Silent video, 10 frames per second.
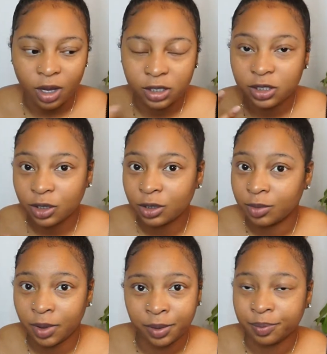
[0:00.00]

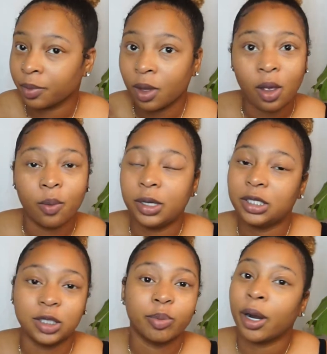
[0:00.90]
excuse me, we
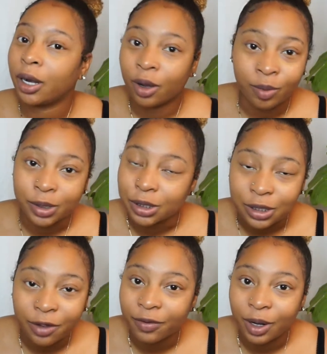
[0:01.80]
just sprayed a whole bunch of
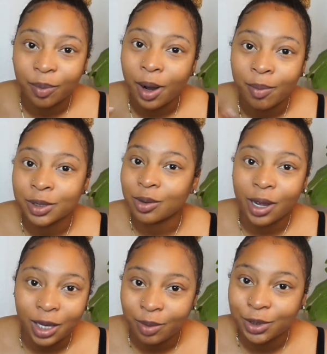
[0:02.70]
stuff in the apartment, so
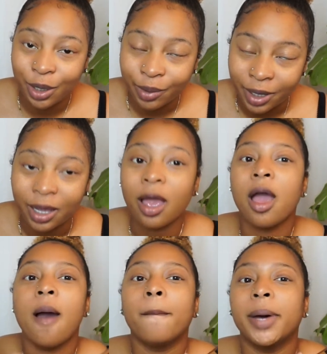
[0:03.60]
I keep choking.
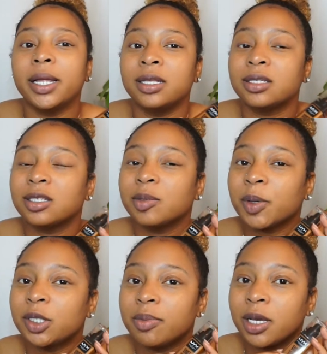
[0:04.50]
But this is
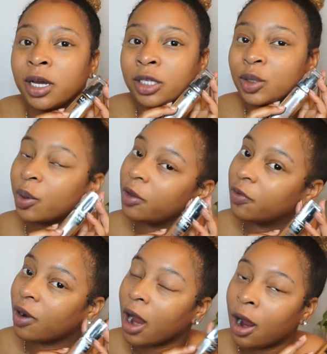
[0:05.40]
supposed to be a
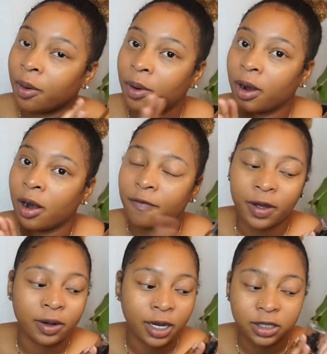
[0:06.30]
24-hour
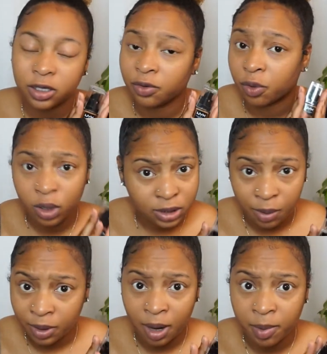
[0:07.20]
foundation. Of course
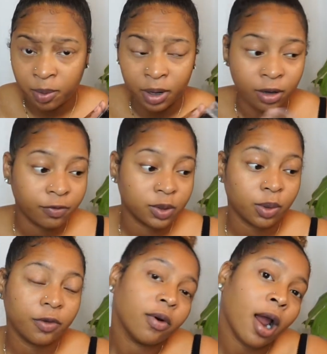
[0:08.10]
I will not be wearing it for
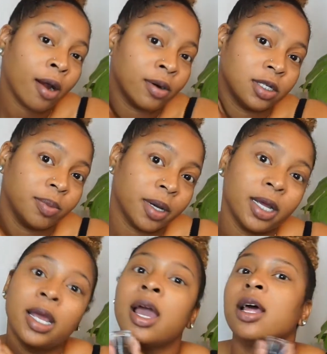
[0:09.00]
24 hours,
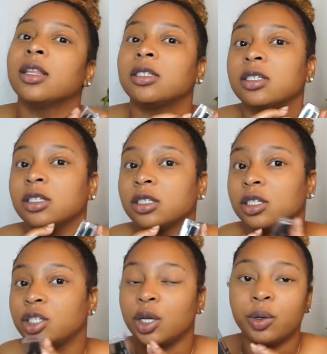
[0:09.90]
but this is just
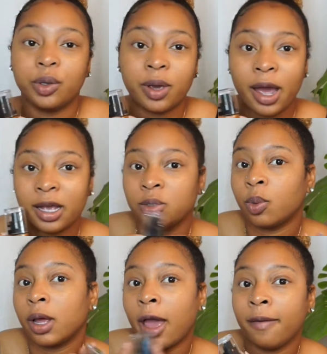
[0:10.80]
to show you guys
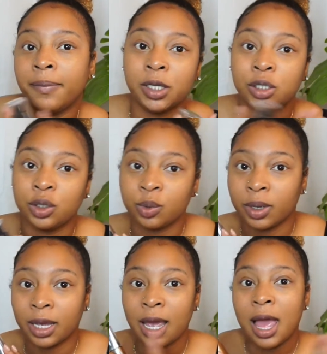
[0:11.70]
what I've been
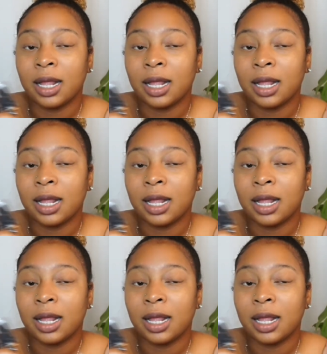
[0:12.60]
doing